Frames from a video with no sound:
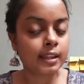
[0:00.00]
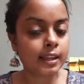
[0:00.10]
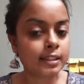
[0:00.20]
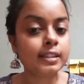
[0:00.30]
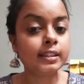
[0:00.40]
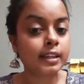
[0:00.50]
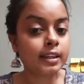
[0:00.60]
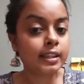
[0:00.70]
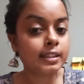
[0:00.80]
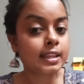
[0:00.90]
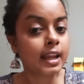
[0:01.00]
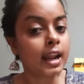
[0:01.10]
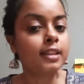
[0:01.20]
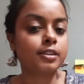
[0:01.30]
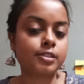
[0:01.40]
Lastly, there is
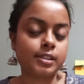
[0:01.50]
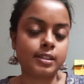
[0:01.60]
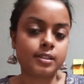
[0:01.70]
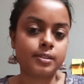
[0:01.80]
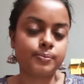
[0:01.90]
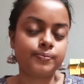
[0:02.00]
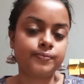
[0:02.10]
another sense.